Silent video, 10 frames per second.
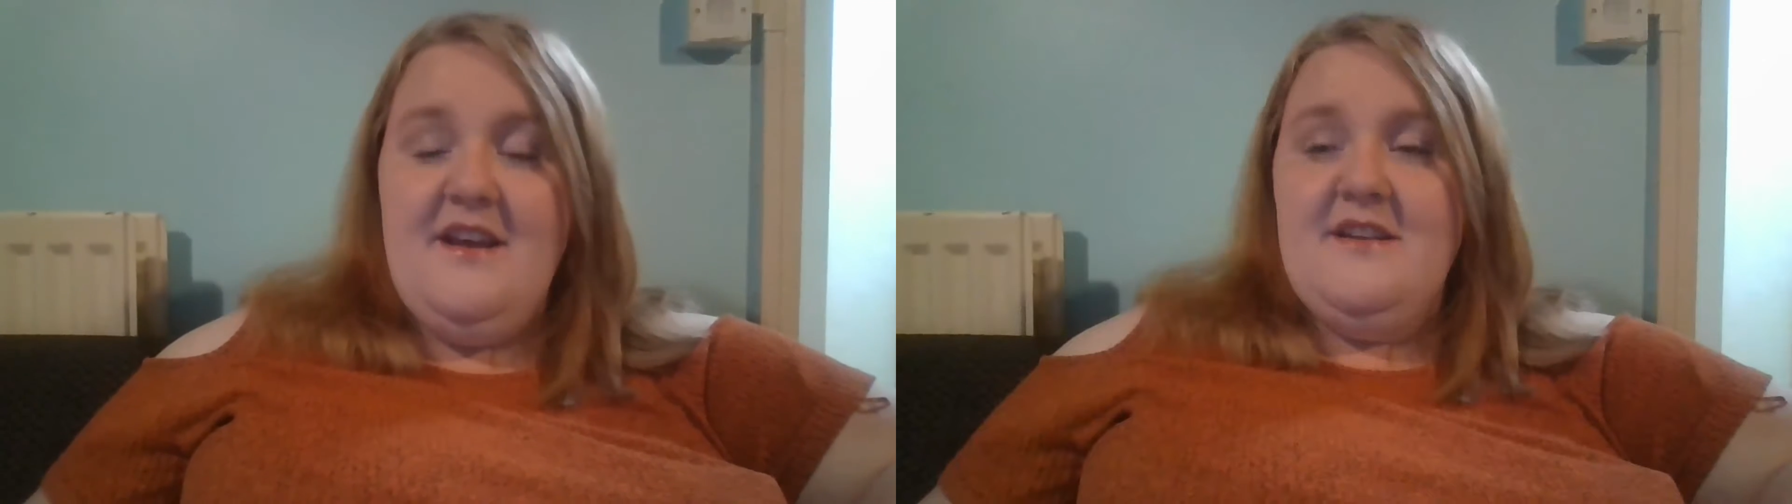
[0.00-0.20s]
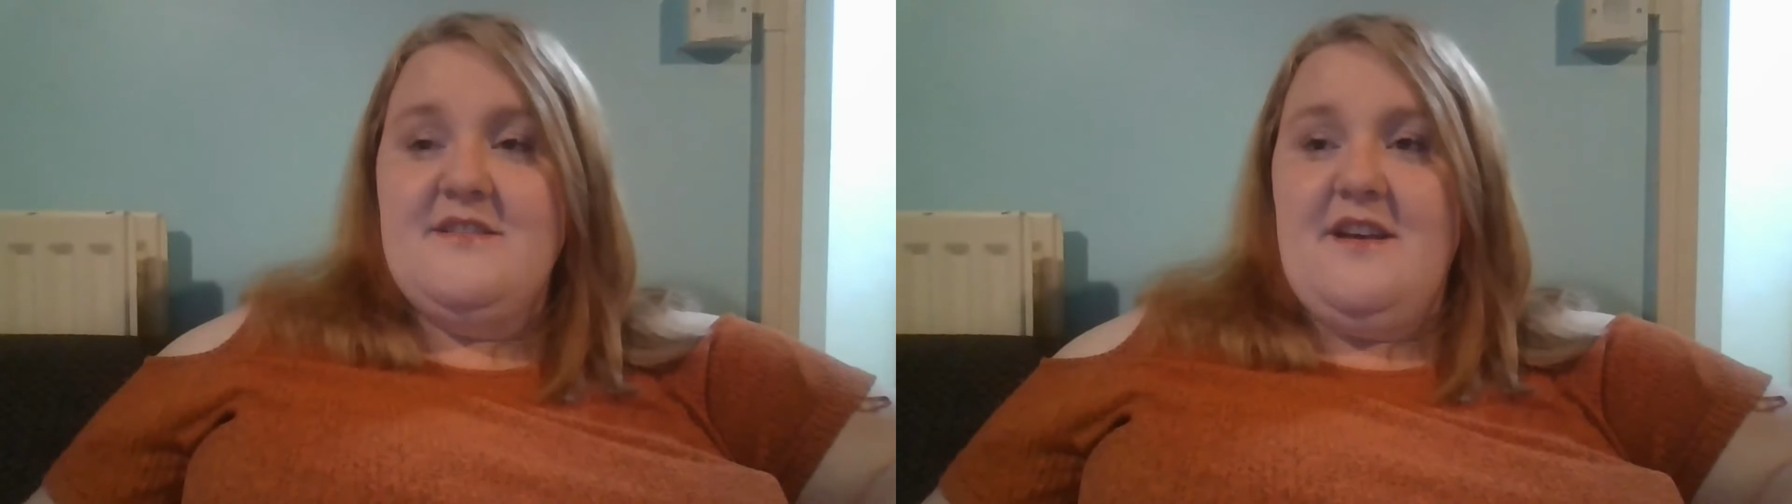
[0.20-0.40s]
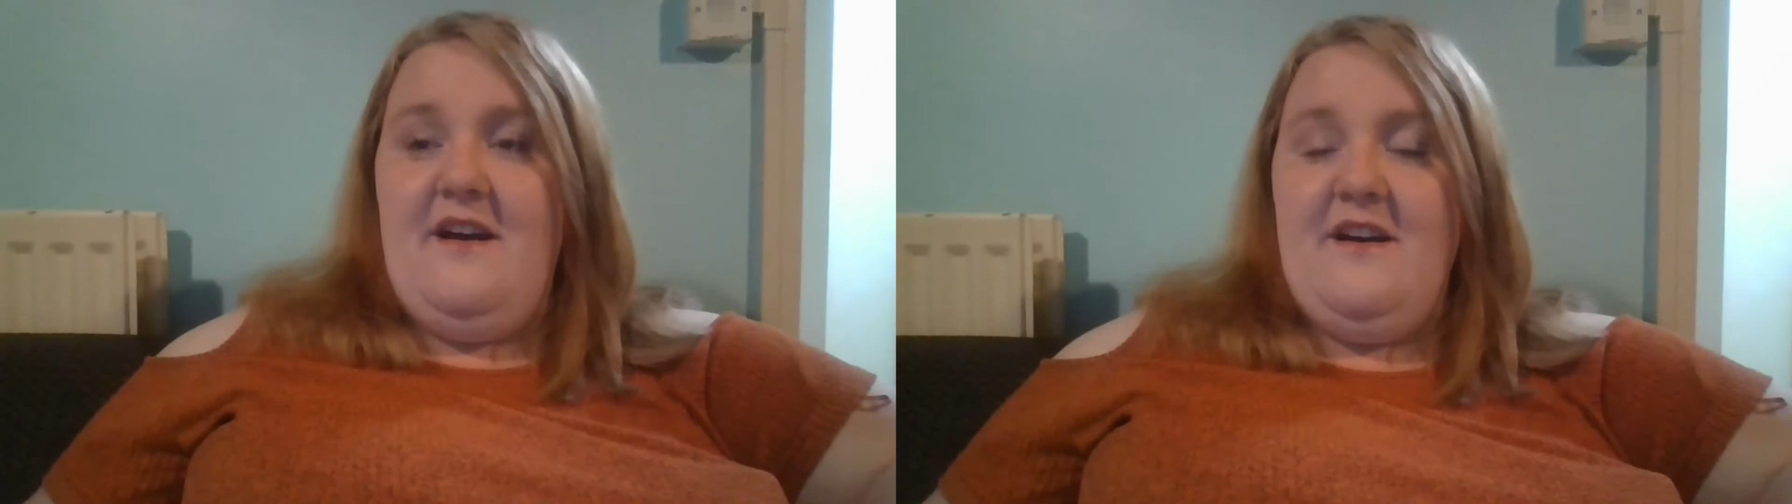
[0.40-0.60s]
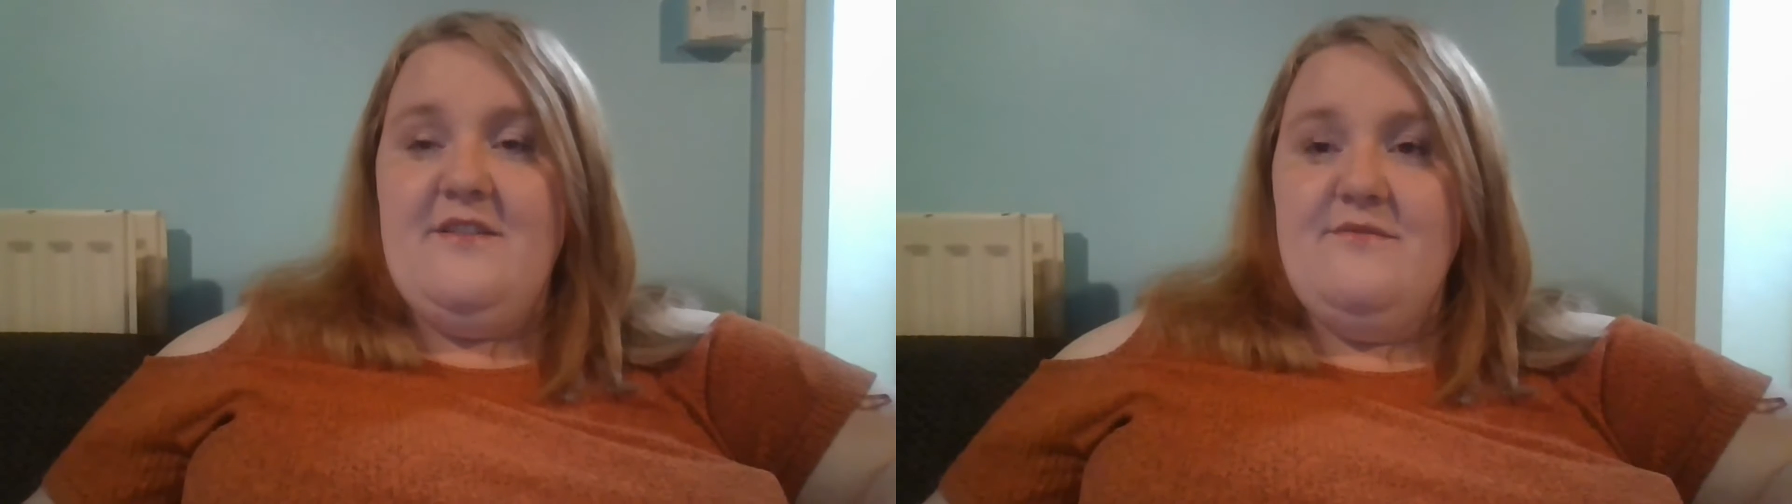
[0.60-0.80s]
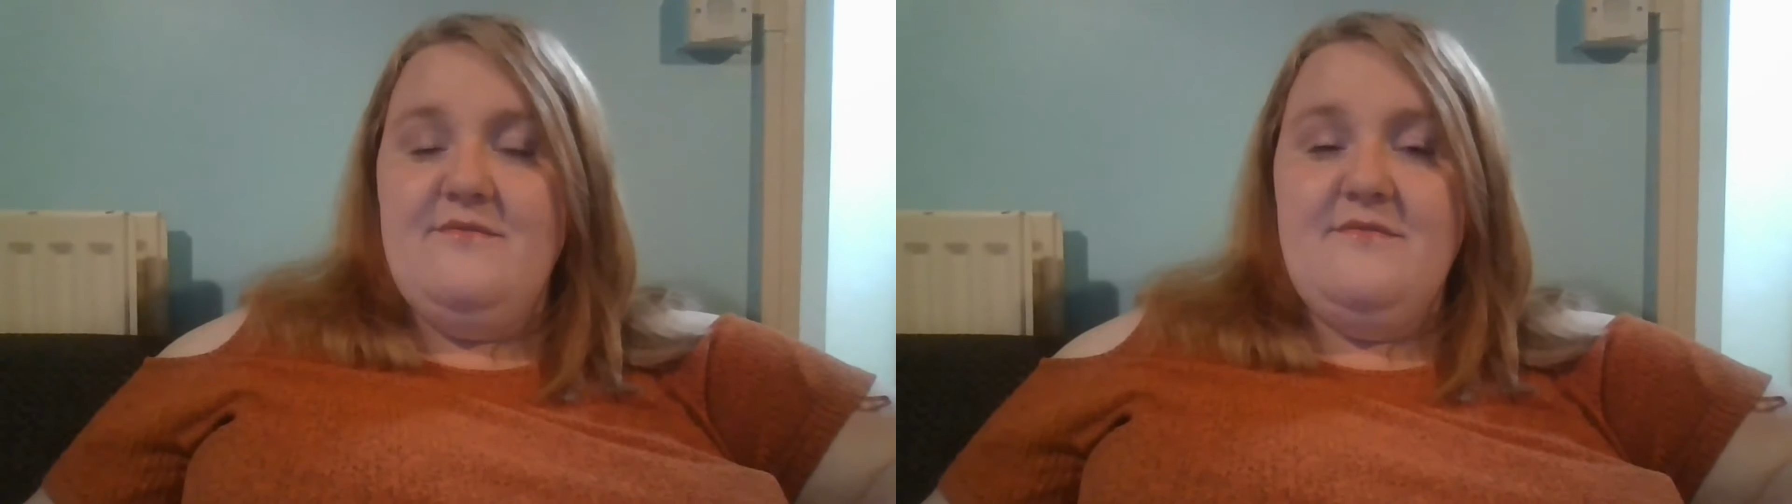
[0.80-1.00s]

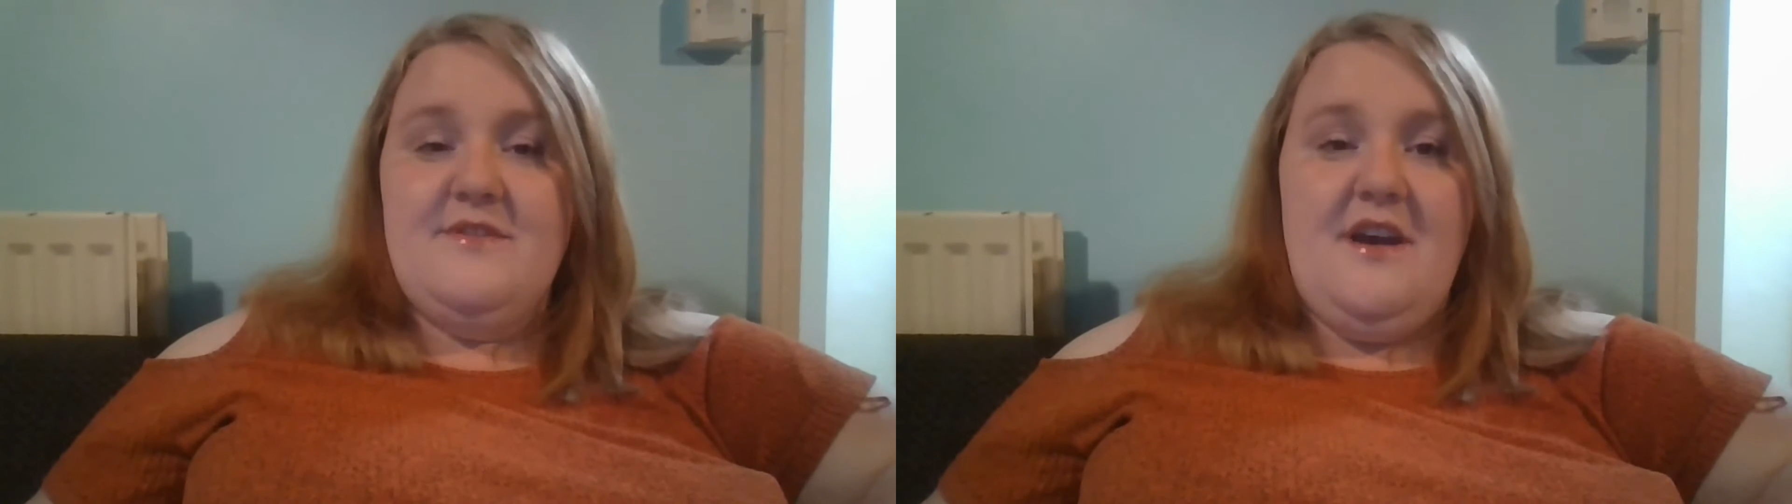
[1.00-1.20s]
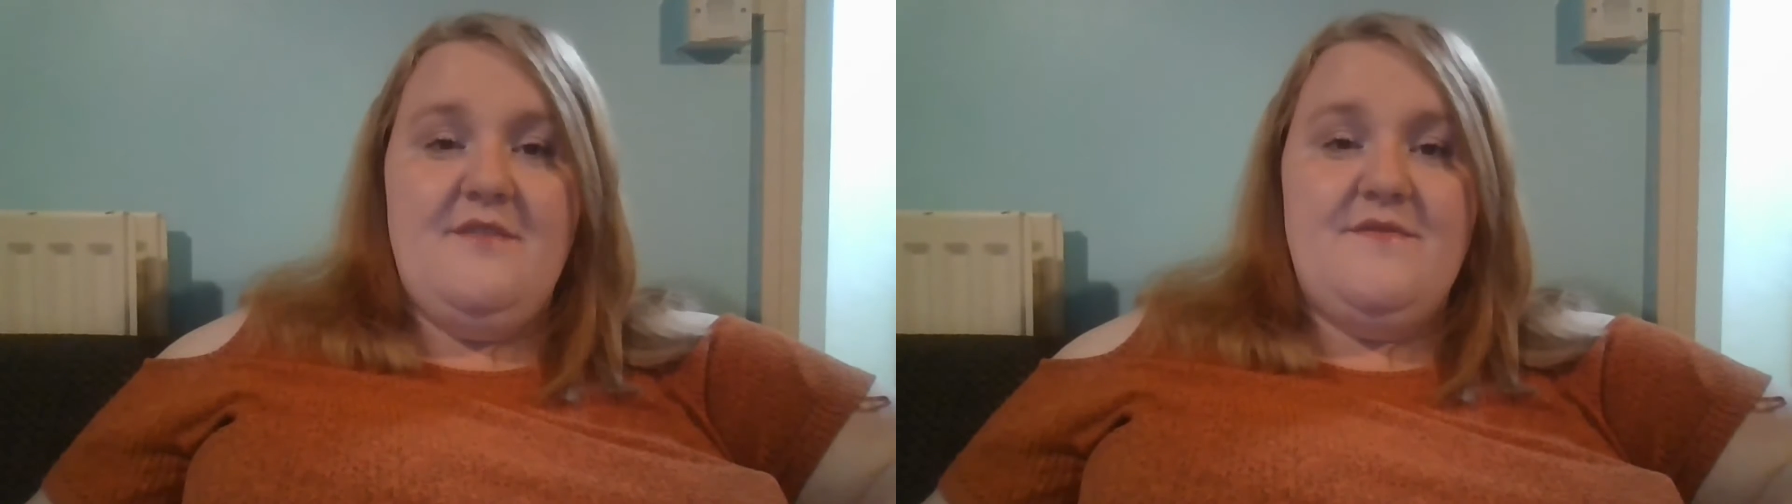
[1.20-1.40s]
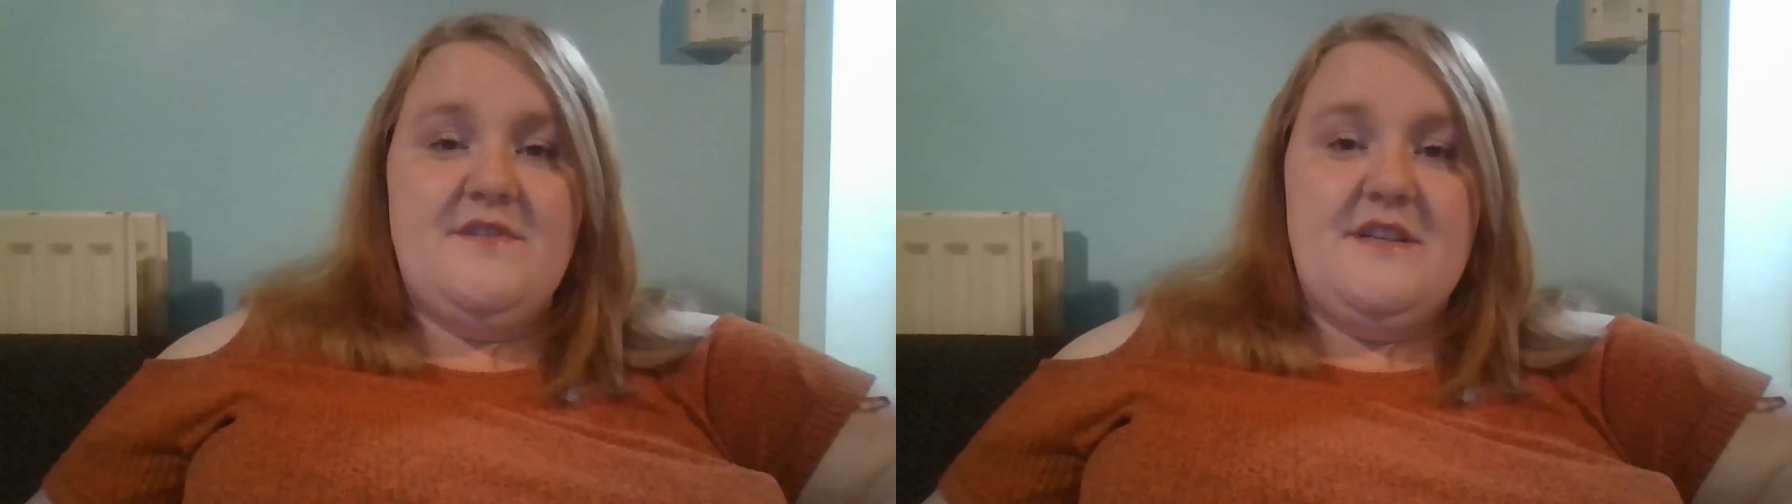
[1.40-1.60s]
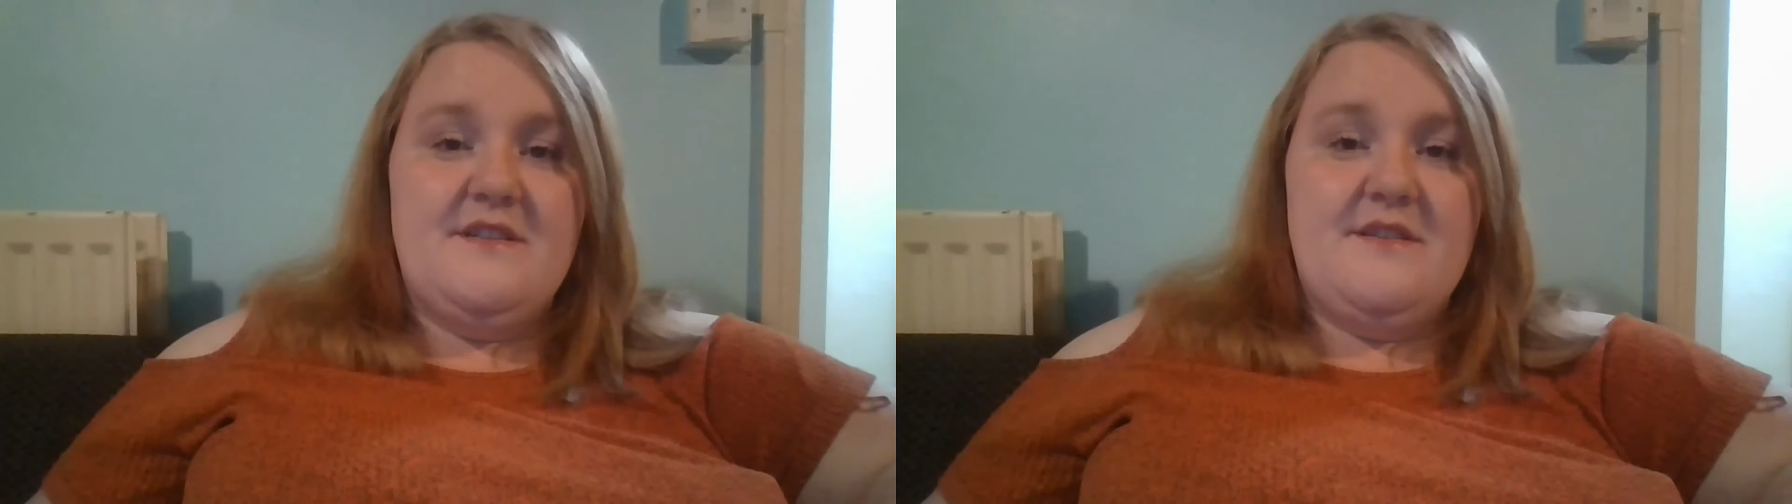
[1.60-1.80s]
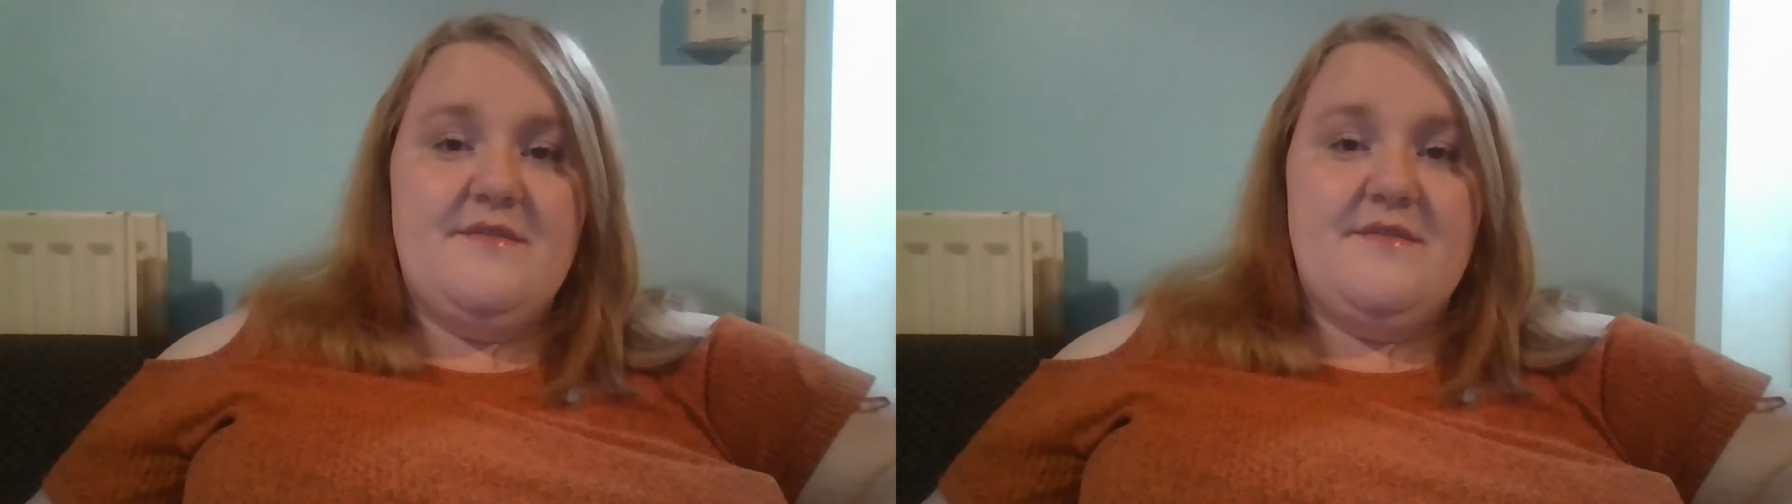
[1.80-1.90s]
So services